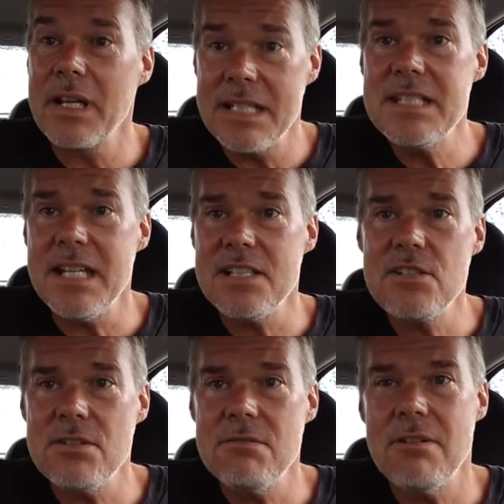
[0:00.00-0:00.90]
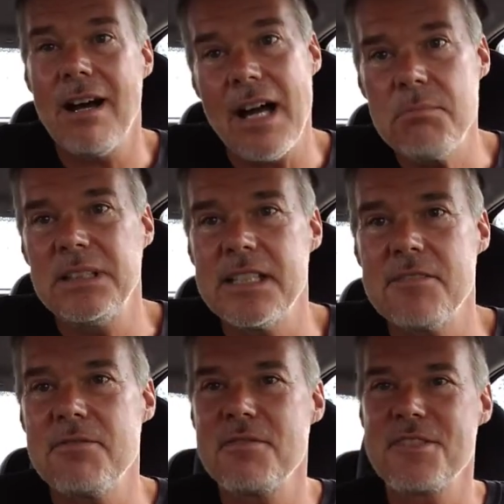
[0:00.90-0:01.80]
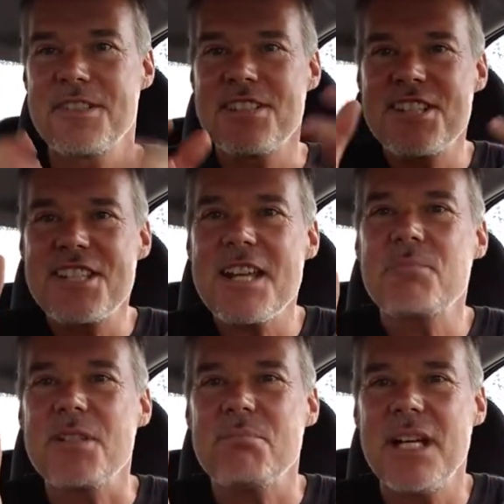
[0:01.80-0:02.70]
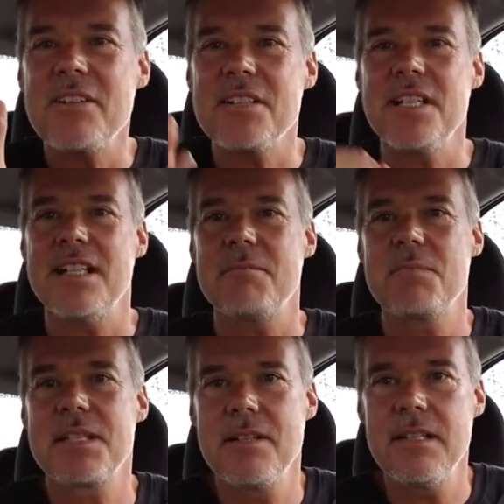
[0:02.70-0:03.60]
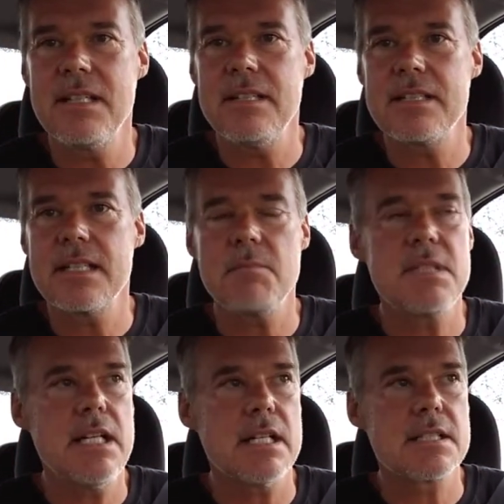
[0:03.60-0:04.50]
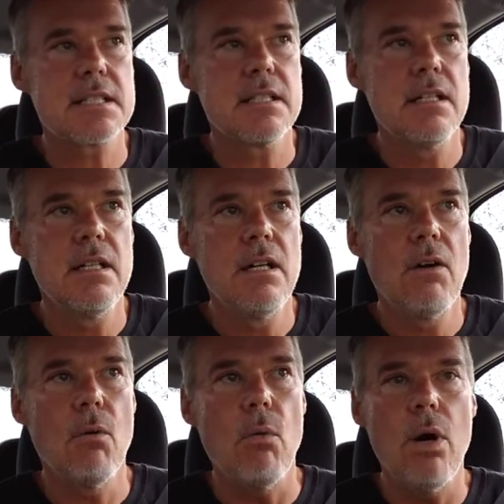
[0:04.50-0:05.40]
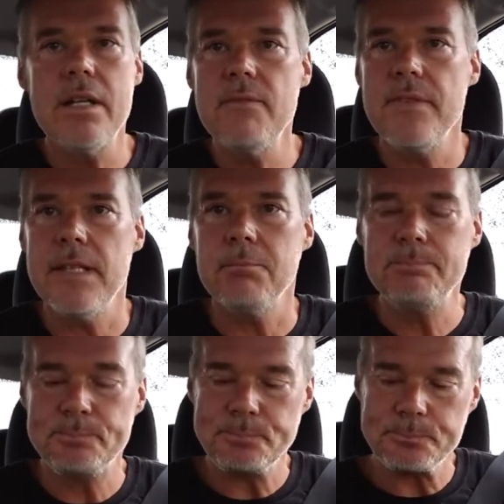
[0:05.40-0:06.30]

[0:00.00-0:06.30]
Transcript: contained two, I believe, separate paradigms in the same text. One of them,